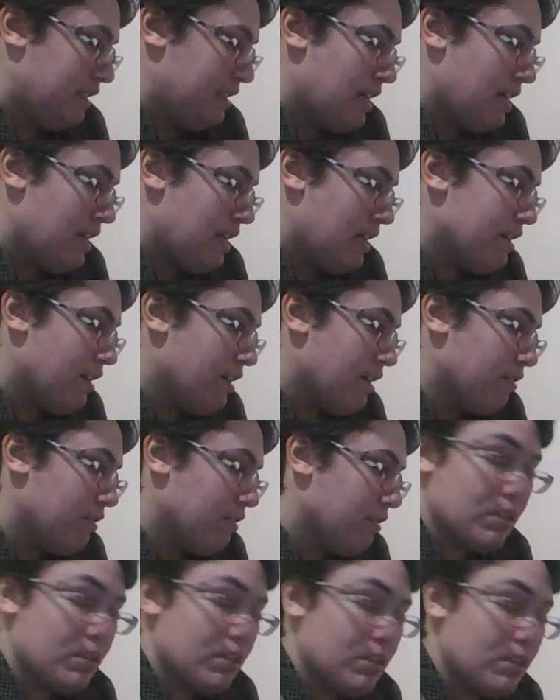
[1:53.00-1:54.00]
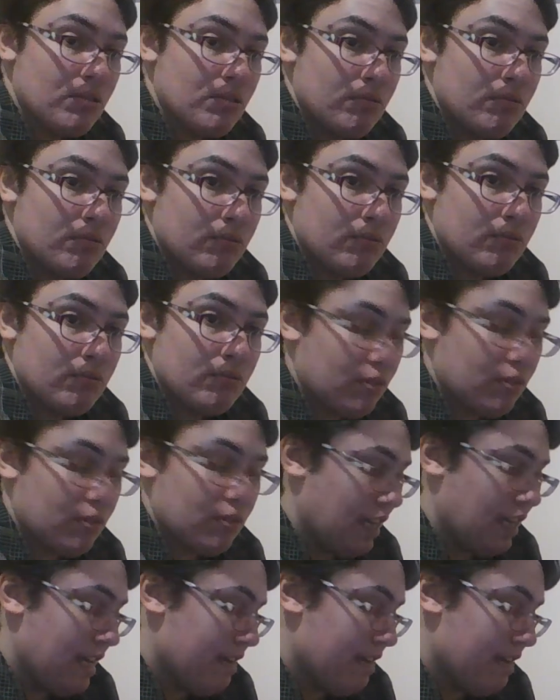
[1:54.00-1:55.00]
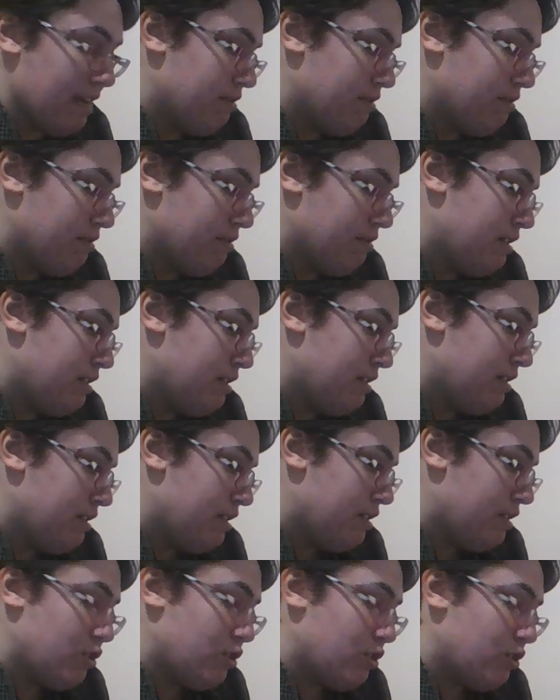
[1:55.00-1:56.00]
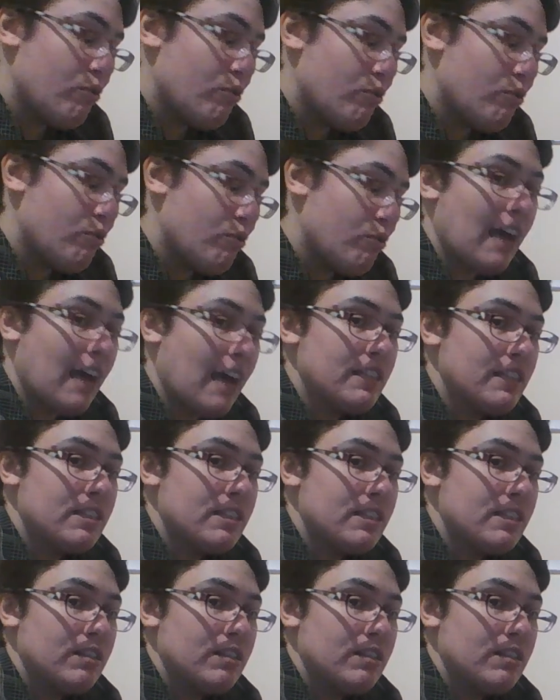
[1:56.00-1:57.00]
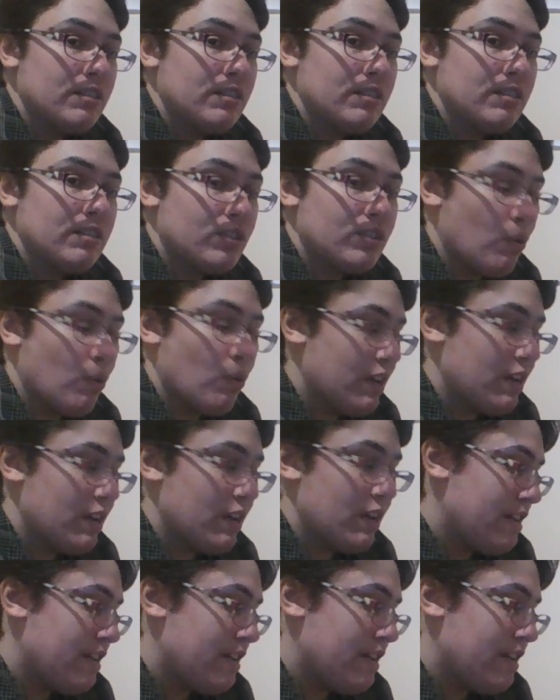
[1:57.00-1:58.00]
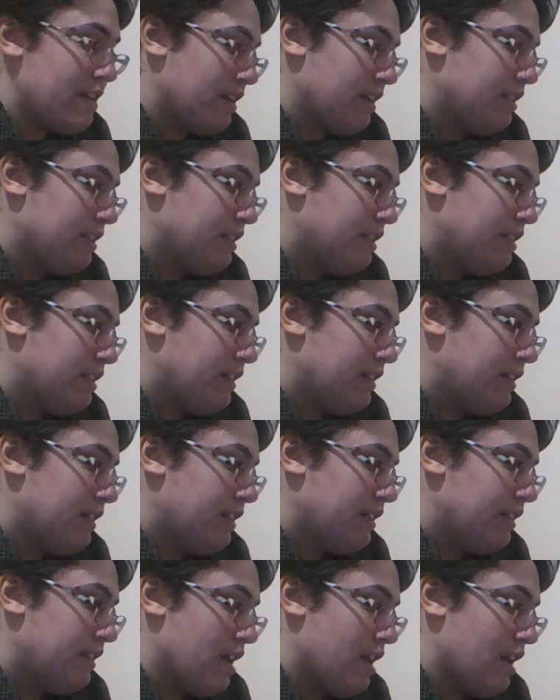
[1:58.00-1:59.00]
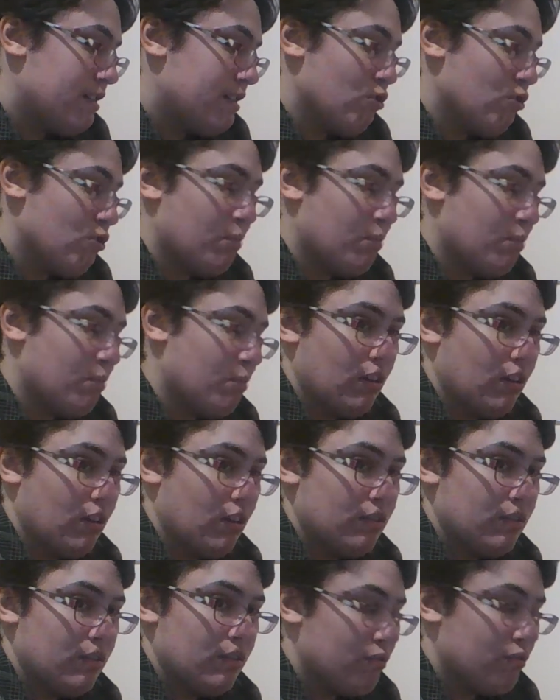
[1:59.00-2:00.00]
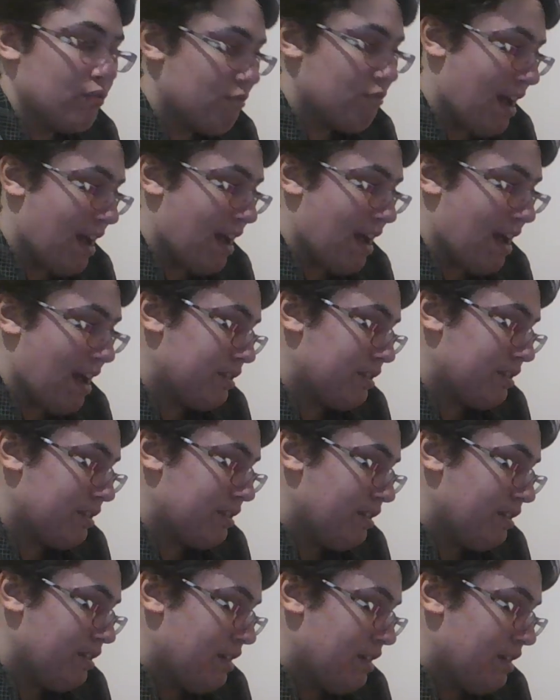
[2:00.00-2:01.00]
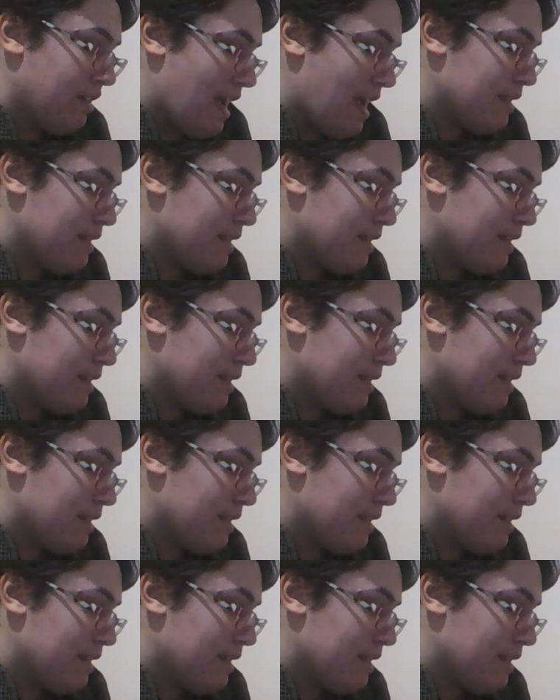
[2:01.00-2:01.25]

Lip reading: a younger sister, Claire, two cats, Zoe and Diva, a gerbil, Rex, and